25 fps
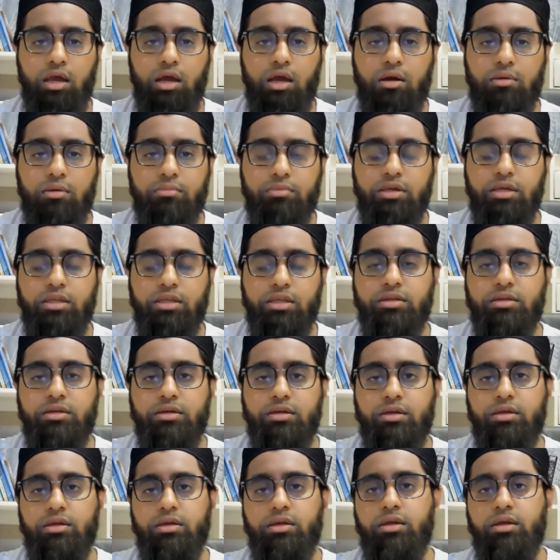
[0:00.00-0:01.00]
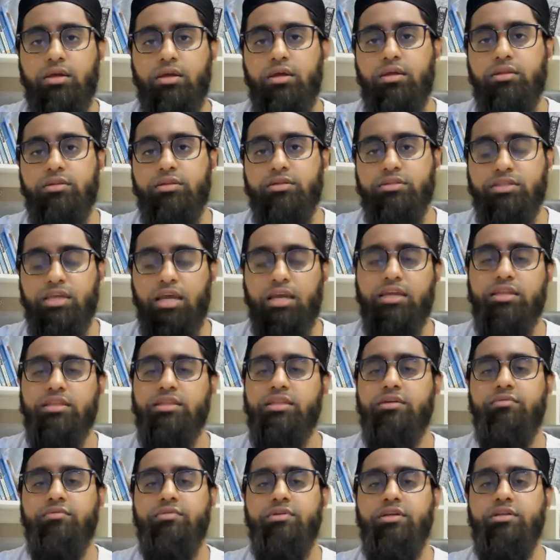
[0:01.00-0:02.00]
The
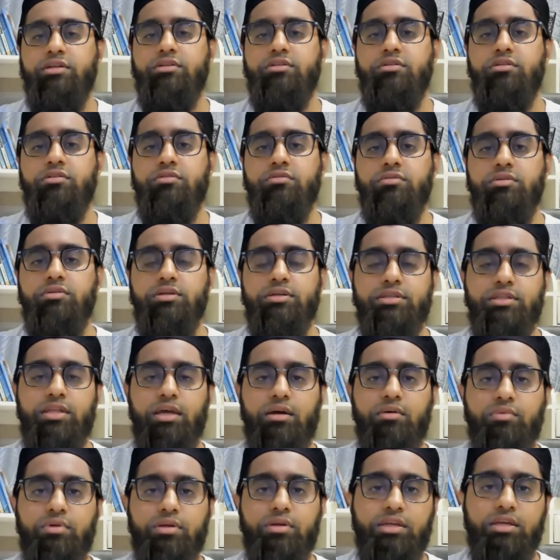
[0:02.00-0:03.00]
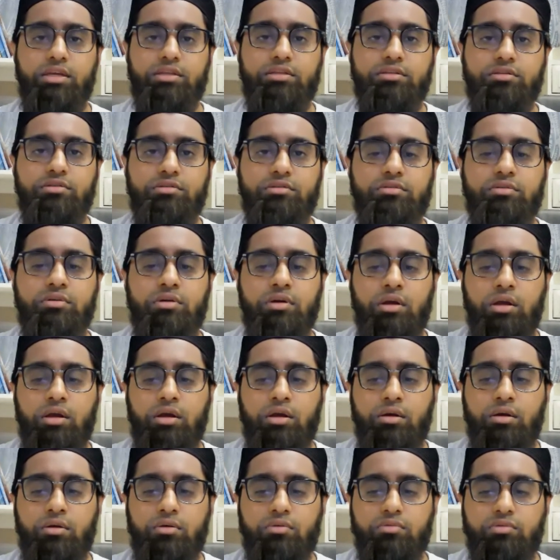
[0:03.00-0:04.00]
second thing we need to do is that we need to
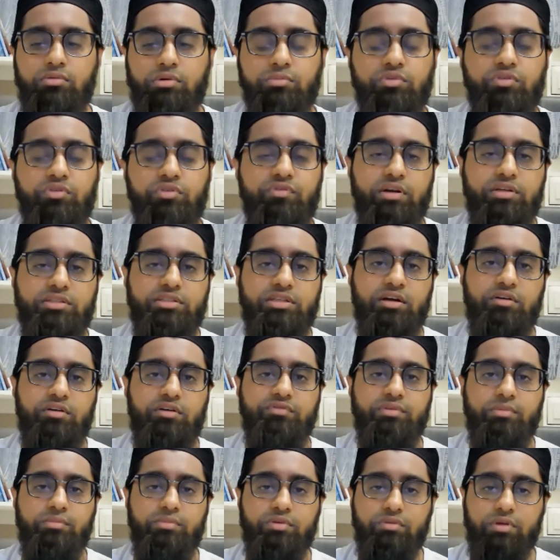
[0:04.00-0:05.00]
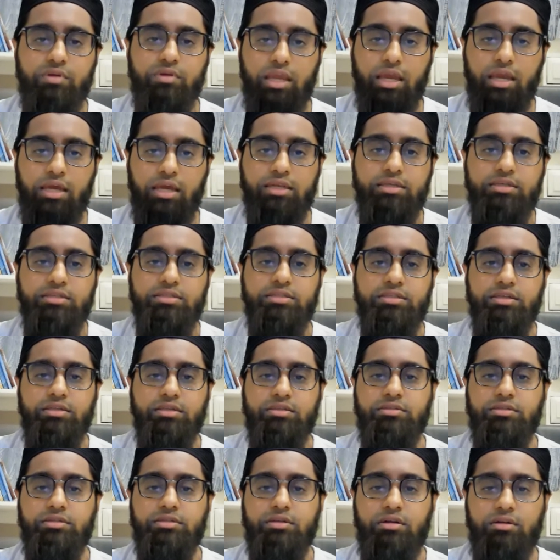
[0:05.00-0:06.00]
remove ourselves from doing any
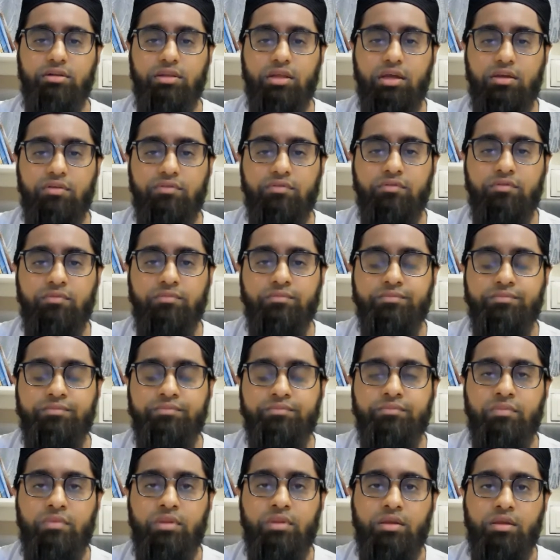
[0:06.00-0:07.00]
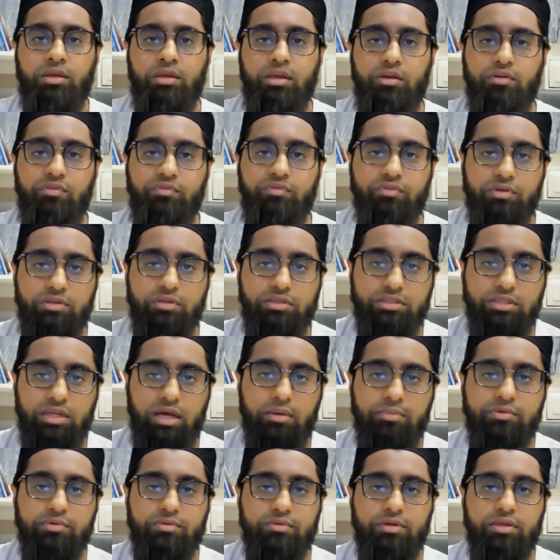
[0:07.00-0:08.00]
sins in our life. If we
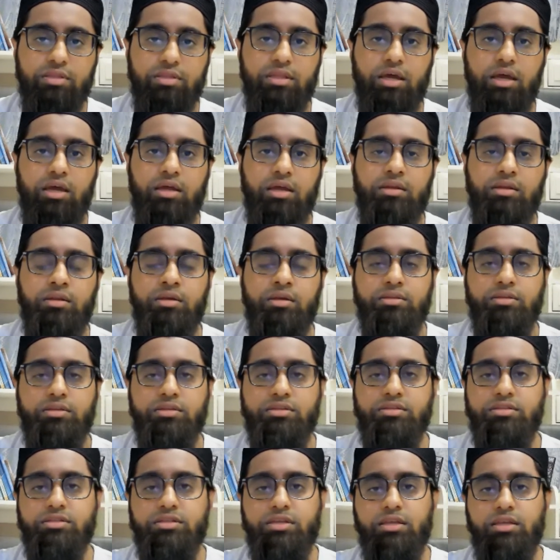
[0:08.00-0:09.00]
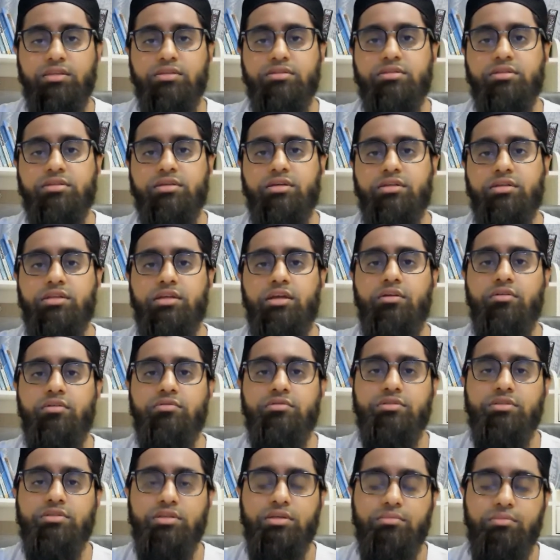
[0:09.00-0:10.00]
stop doing that, the sins
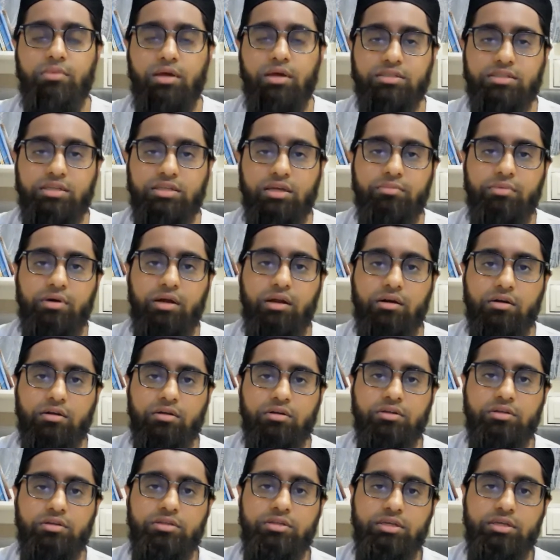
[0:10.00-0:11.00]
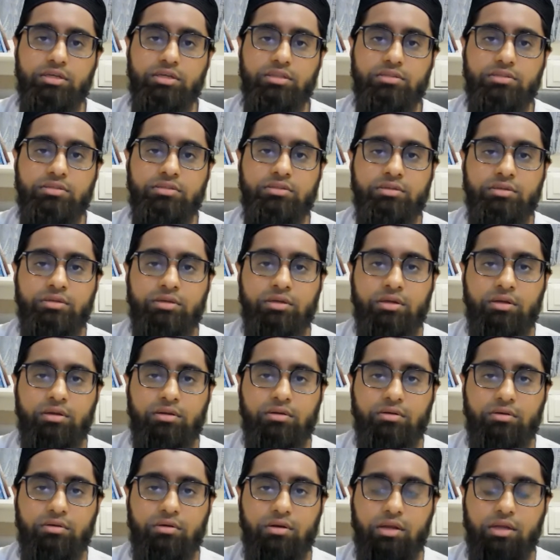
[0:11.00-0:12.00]
continuously mess up our good deeds,
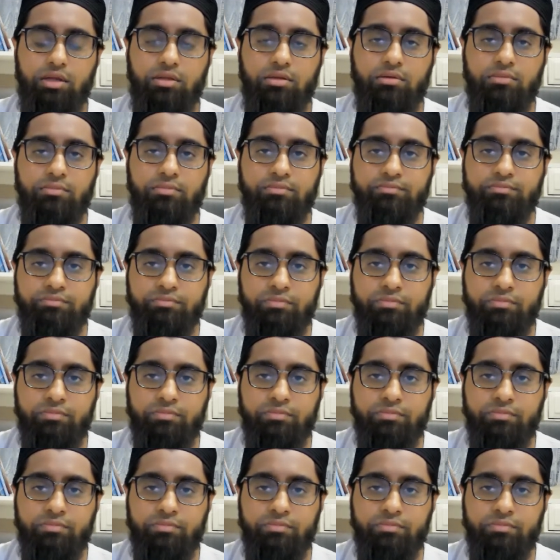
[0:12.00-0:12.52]
right?